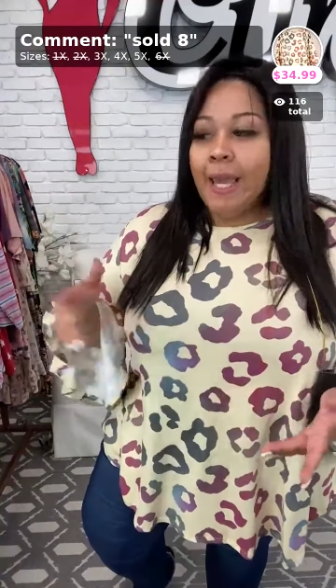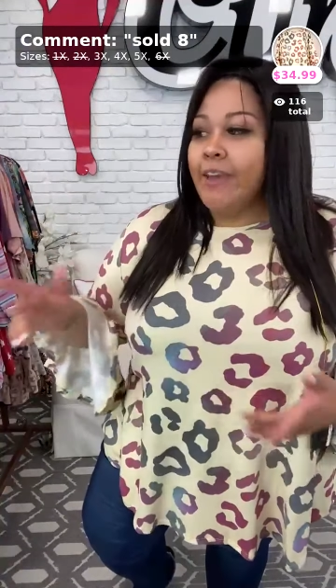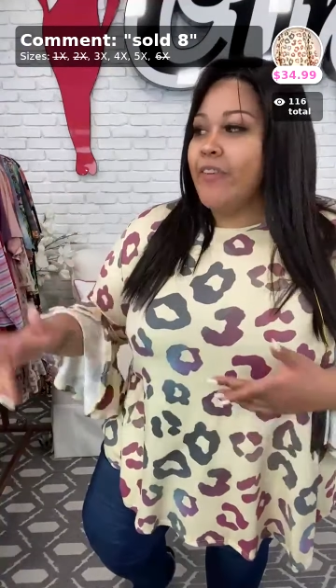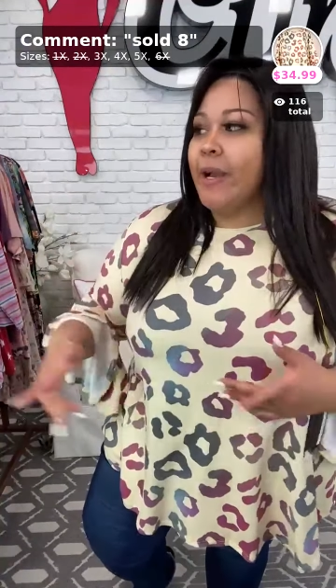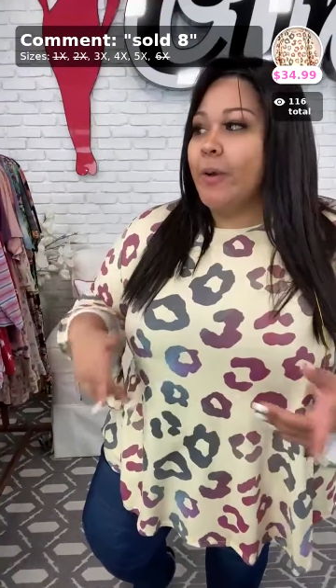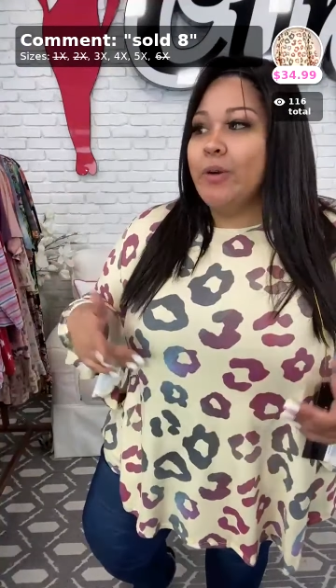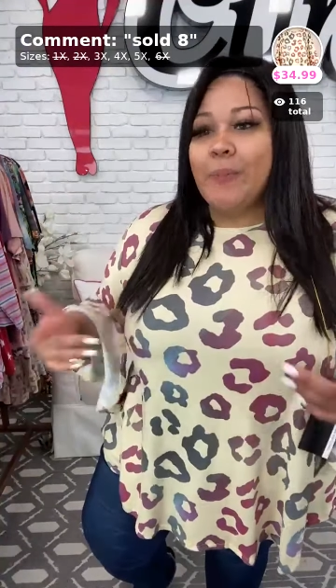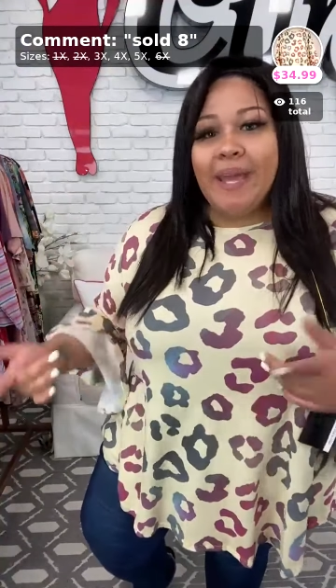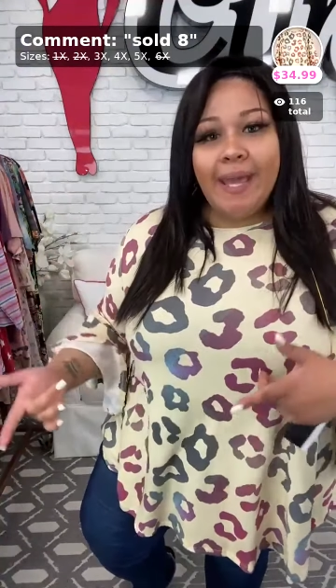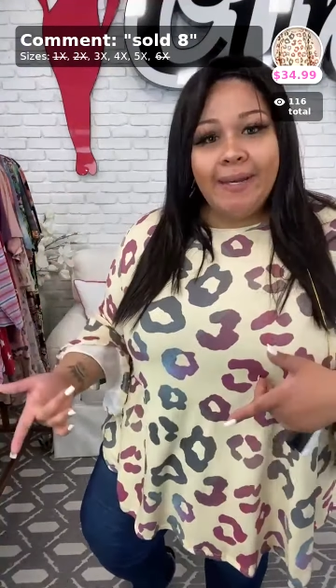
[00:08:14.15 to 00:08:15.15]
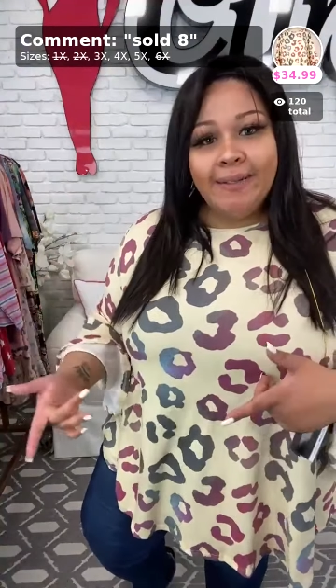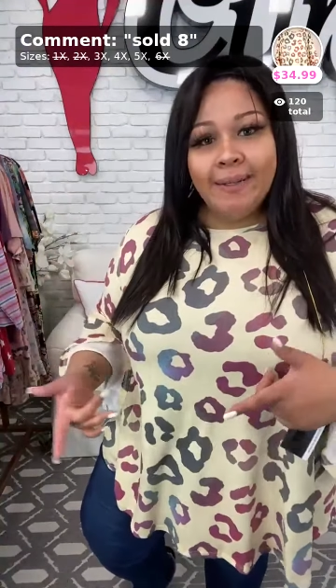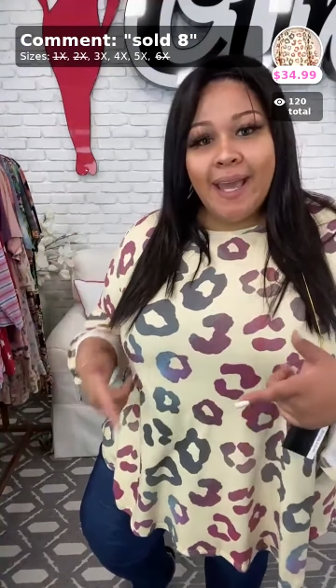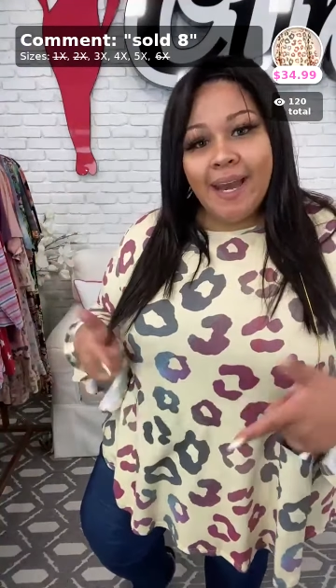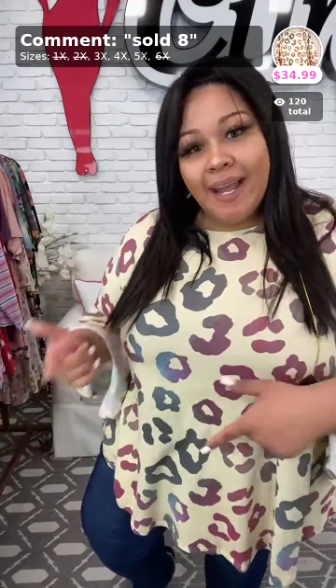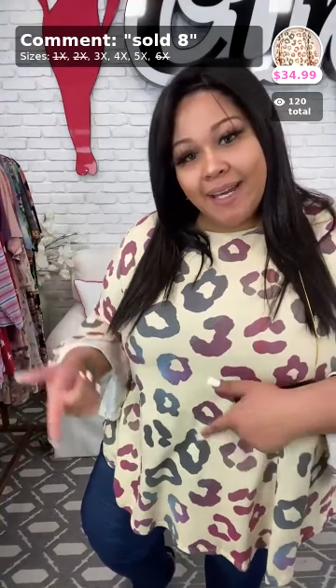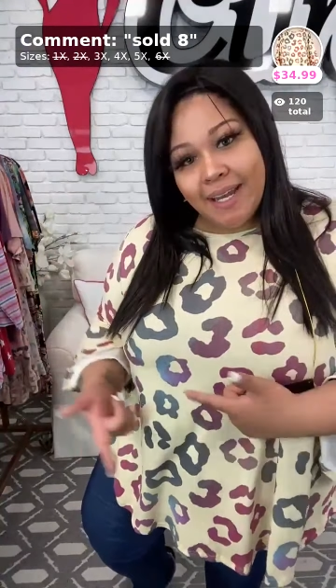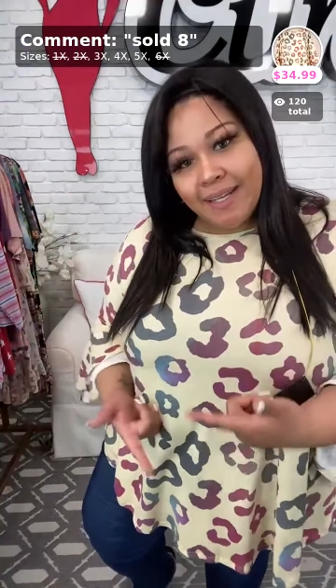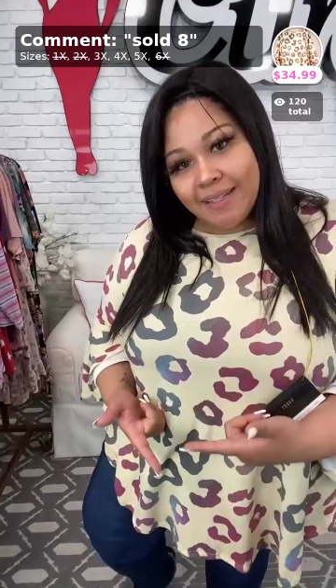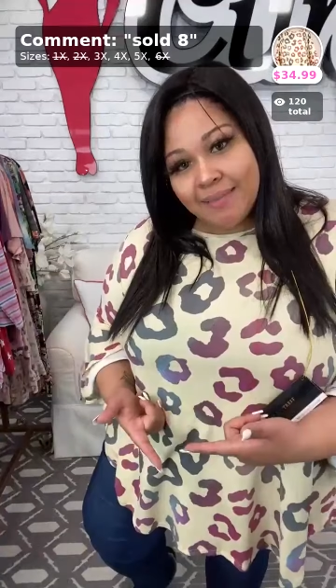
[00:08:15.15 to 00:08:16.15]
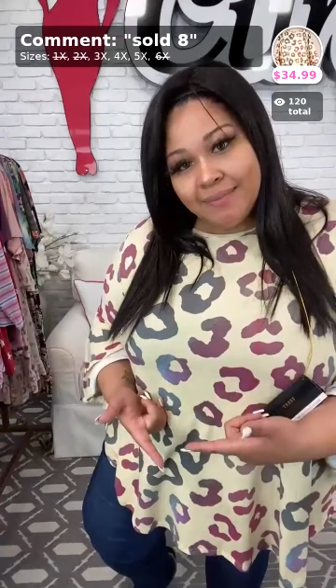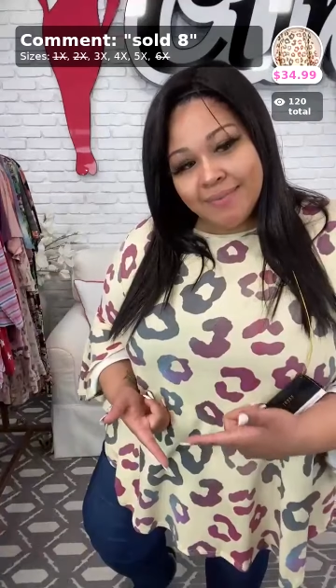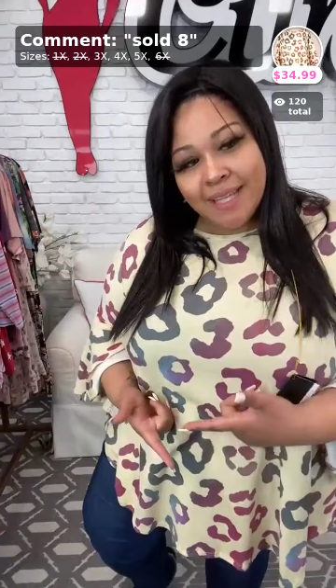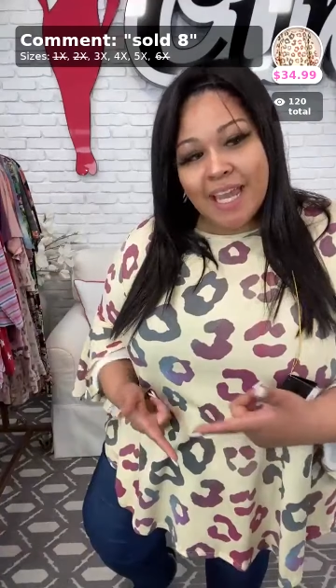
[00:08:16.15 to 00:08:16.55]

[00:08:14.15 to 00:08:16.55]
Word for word: If I go to bed at 8 a.m.